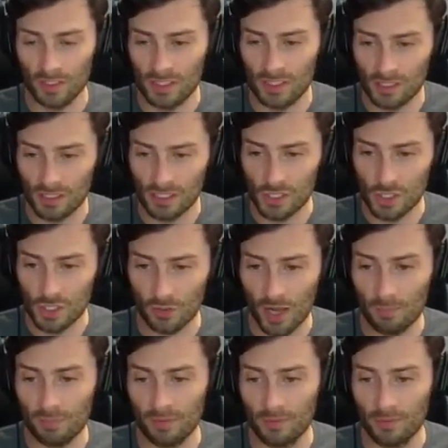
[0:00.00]
Kentucky
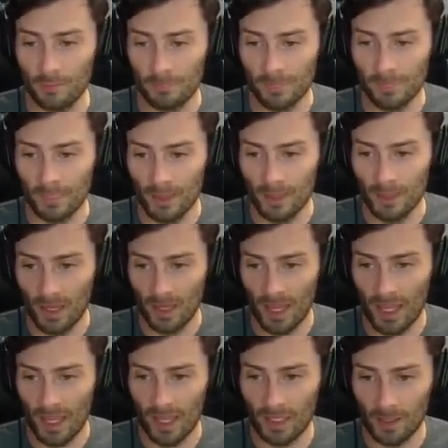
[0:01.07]
showed up
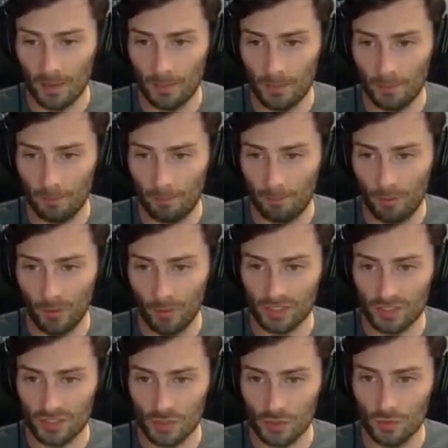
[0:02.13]
and put
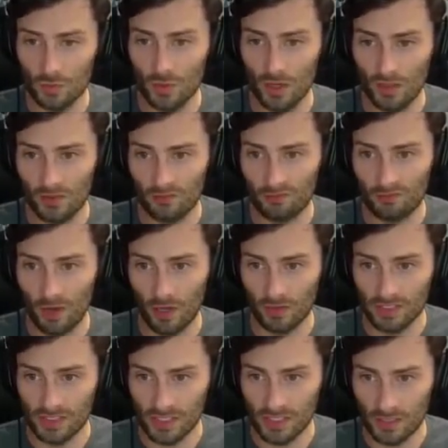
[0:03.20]
it to the
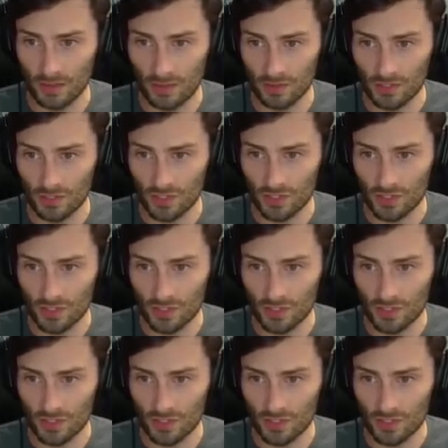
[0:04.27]
Volunteers.